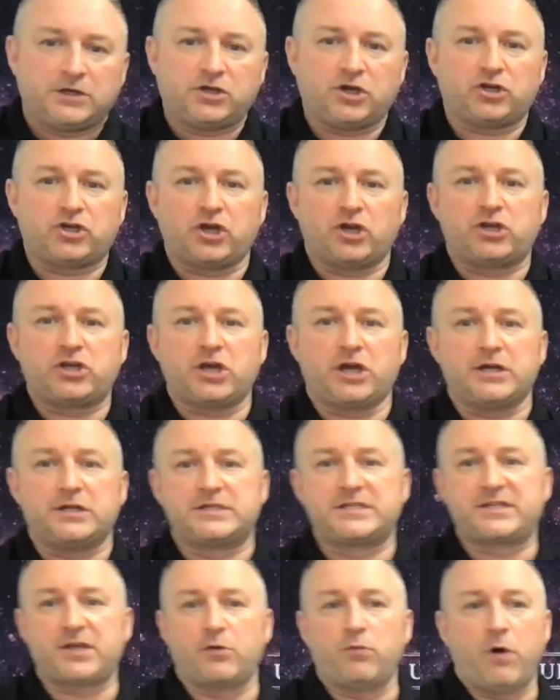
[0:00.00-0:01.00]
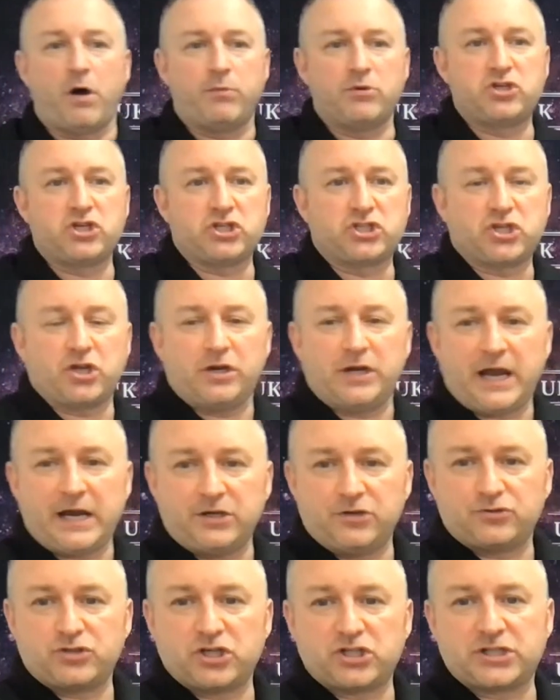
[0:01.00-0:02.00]
Good, good, good. So while we're just doing that
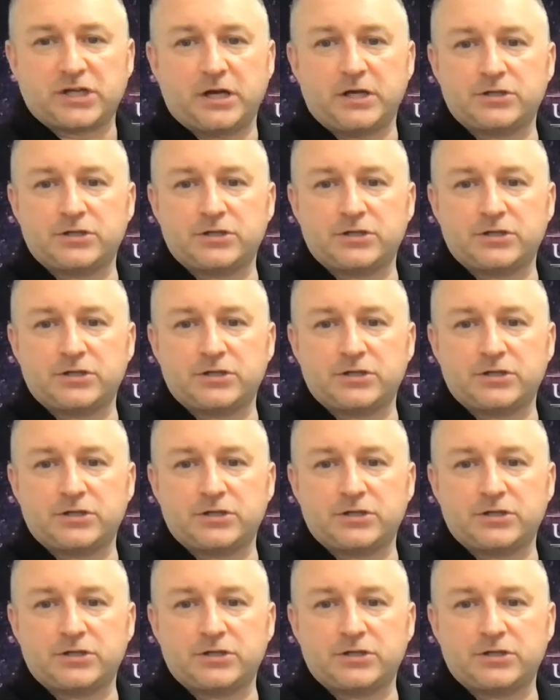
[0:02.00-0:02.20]
and you're just